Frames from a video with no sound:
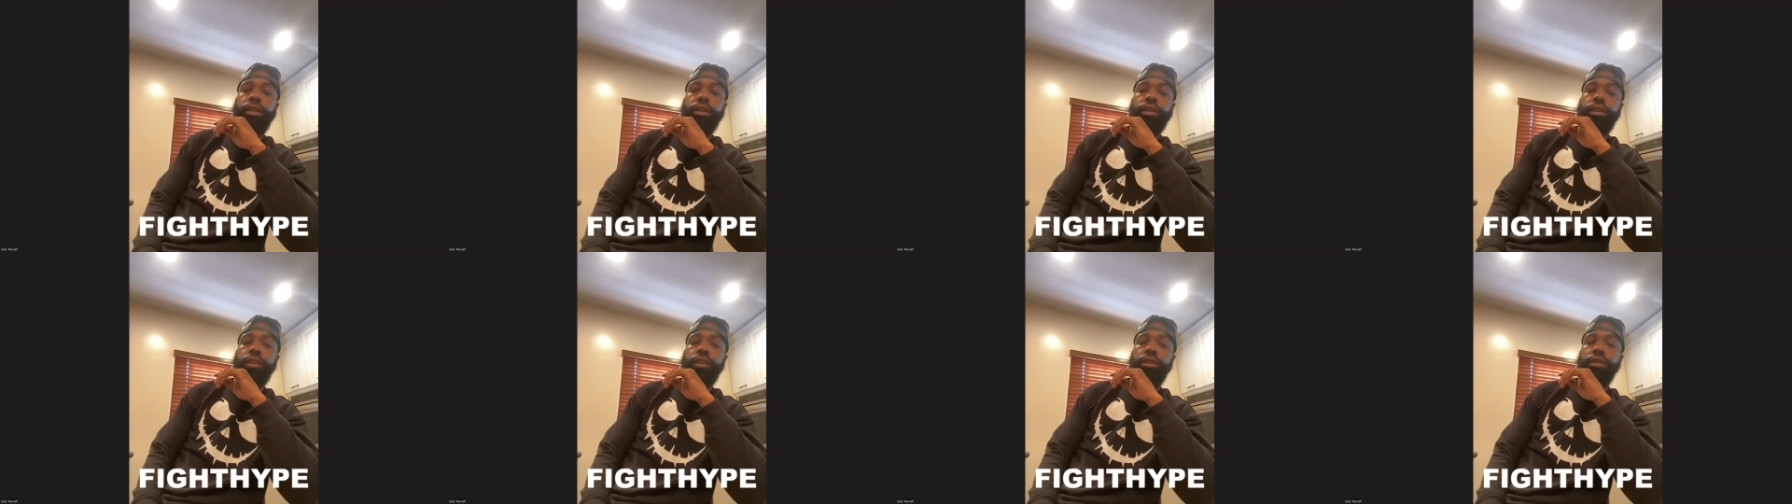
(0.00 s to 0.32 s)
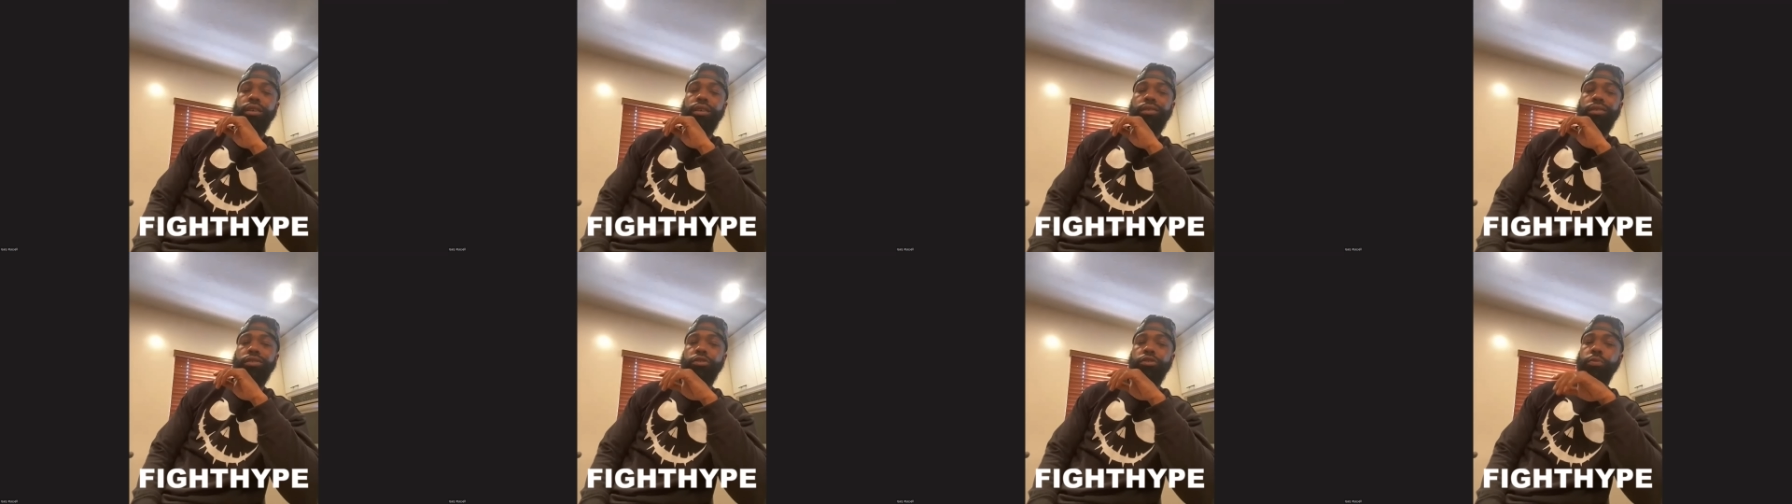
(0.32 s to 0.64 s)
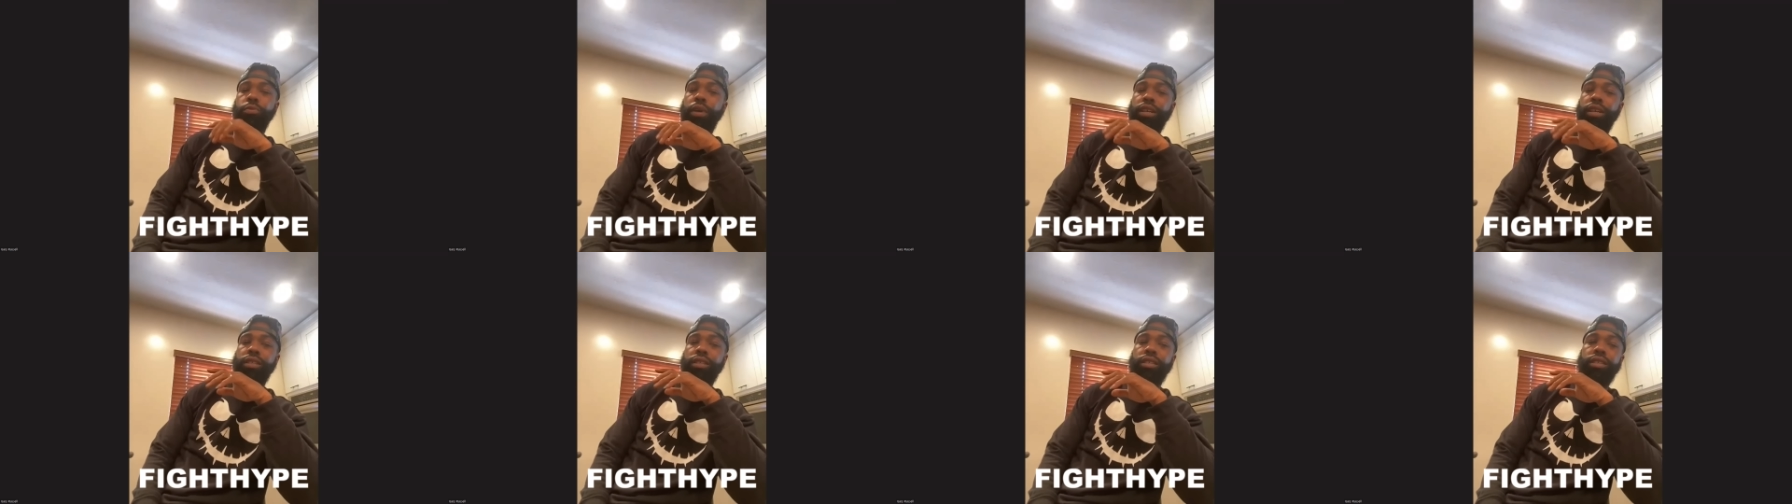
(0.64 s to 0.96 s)
You know,
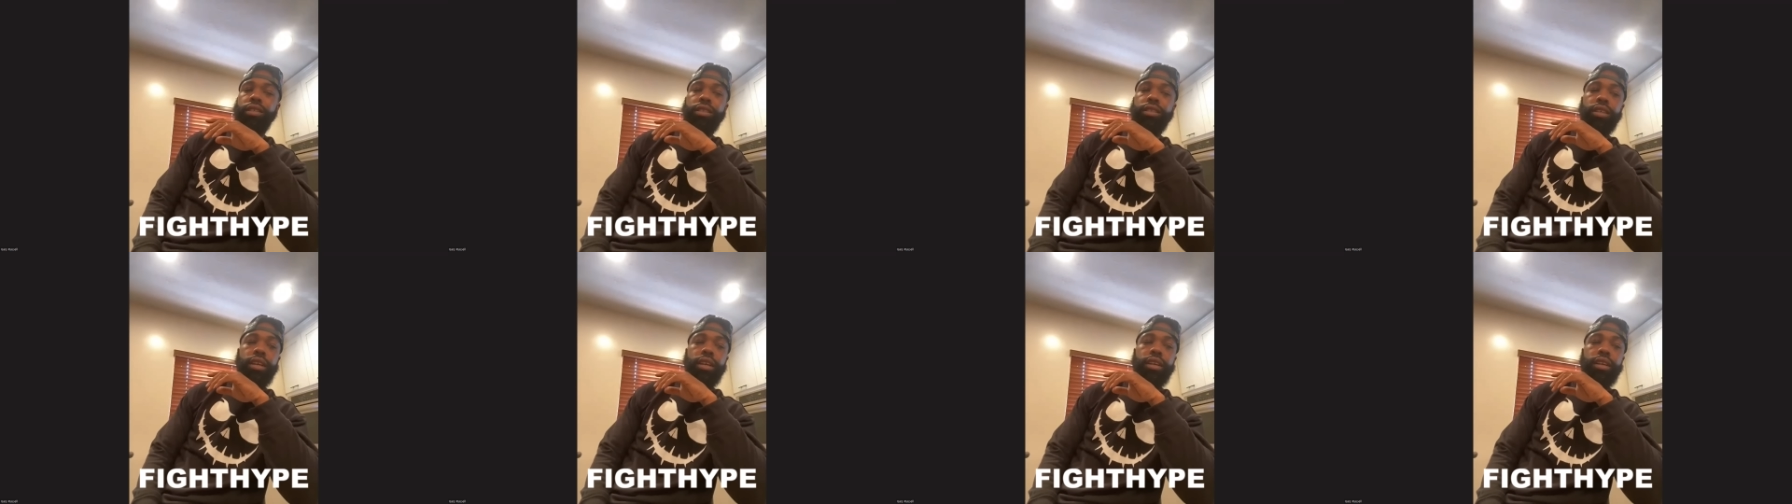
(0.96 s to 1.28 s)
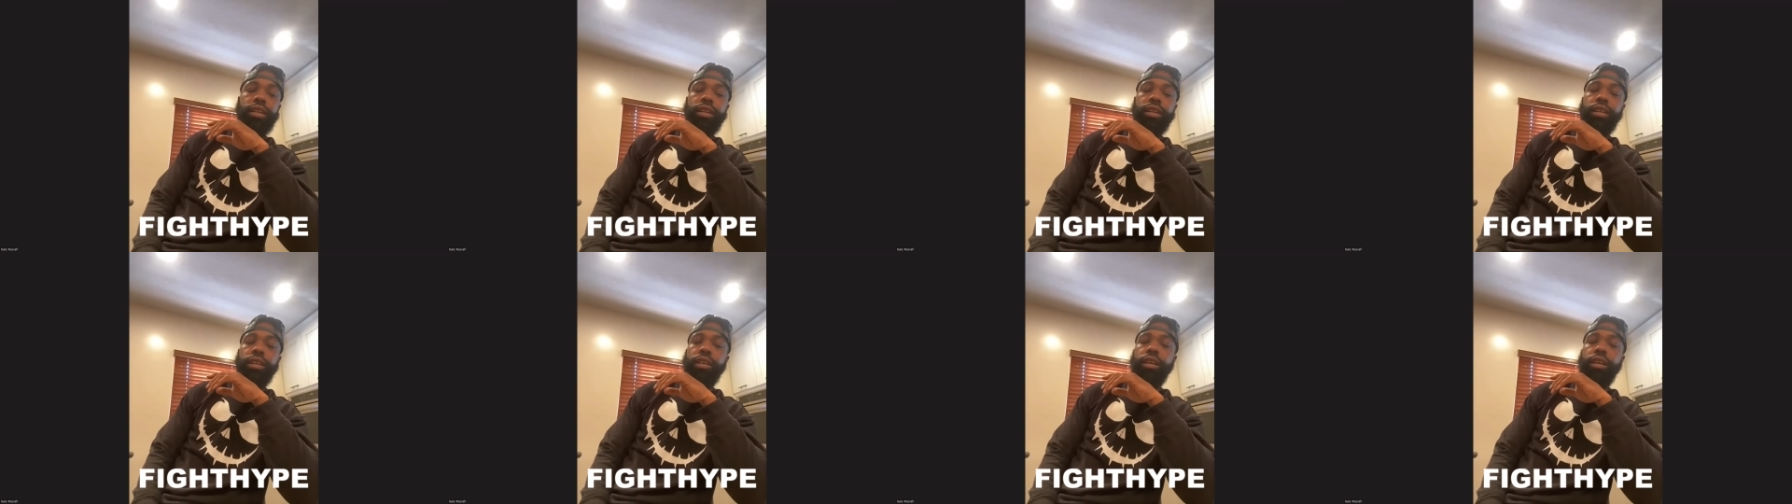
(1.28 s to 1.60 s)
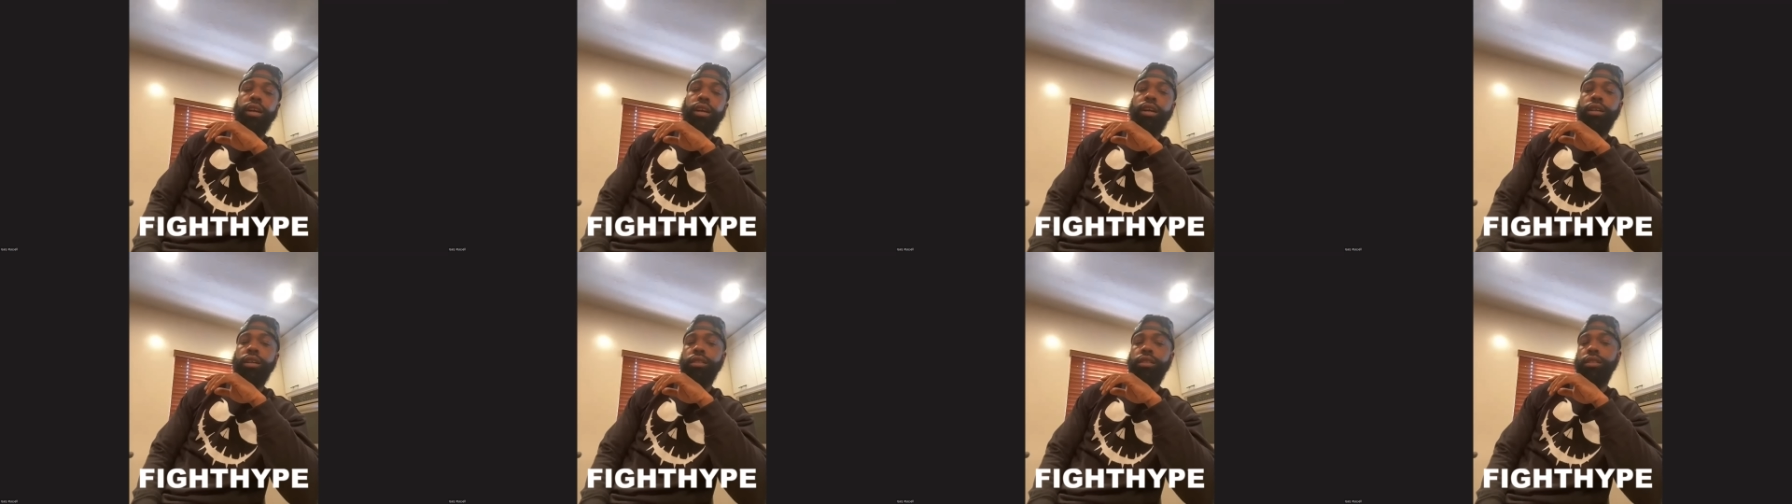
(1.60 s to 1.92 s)
especially saying it in the
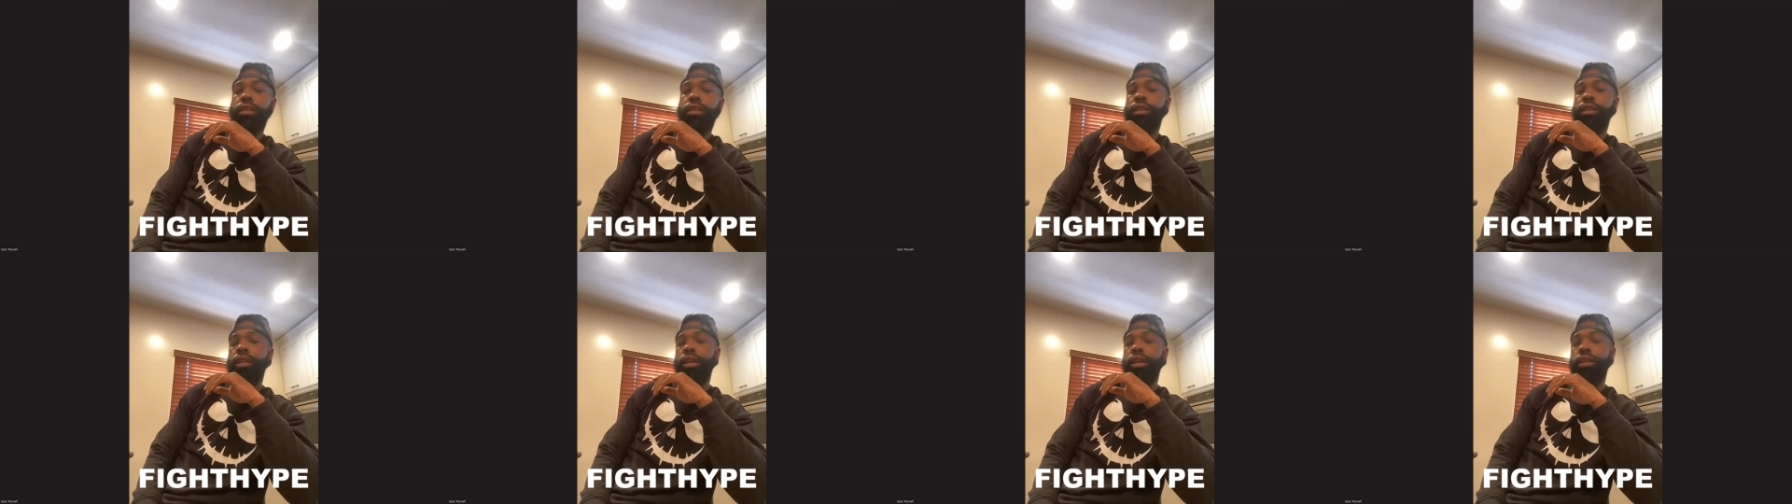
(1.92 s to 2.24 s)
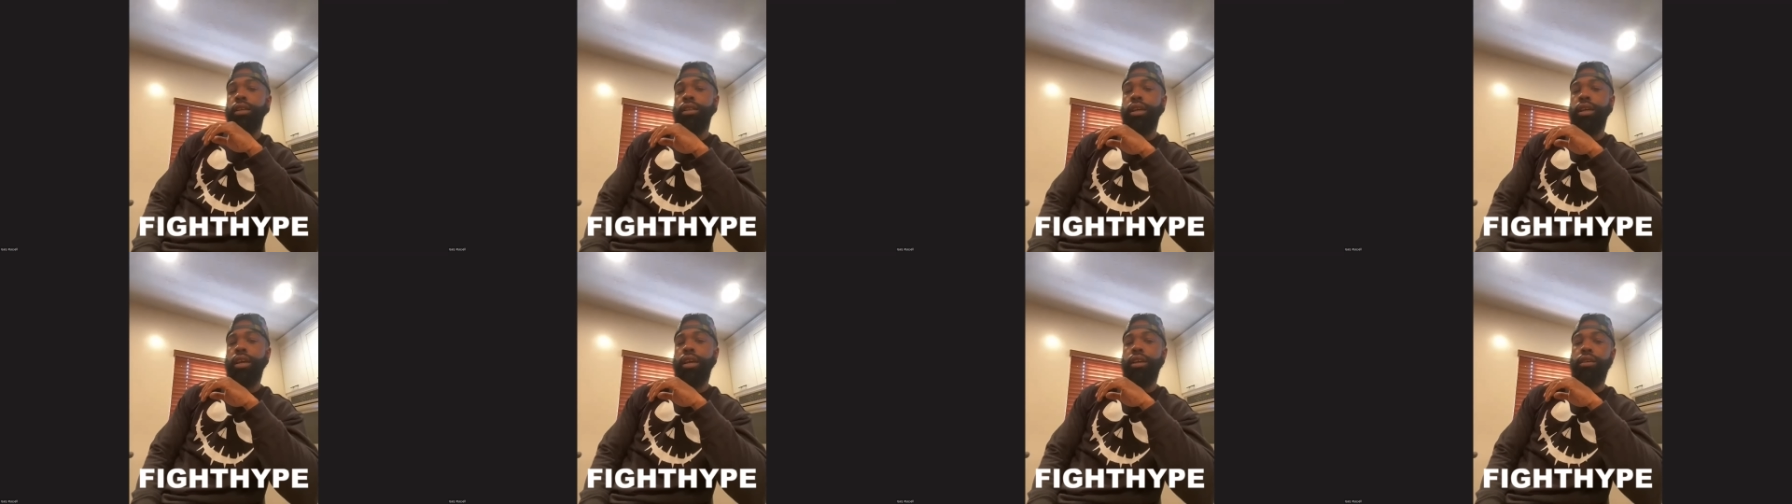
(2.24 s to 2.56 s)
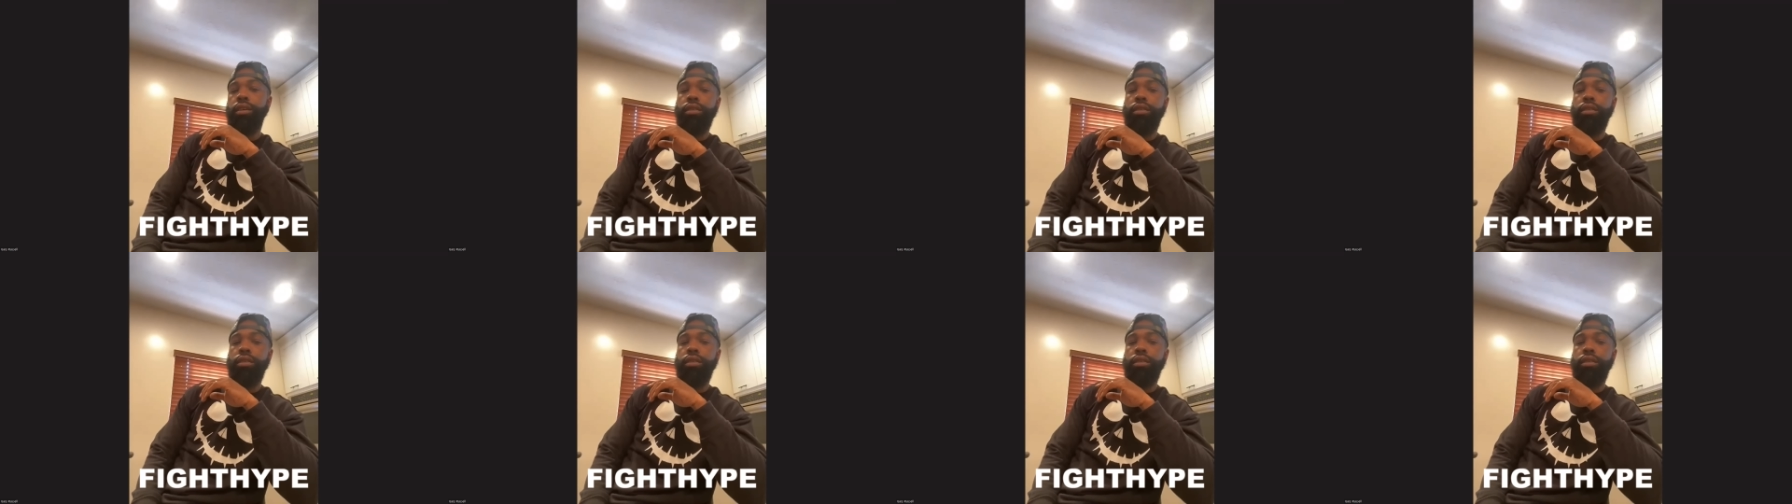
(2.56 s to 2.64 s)
content like that.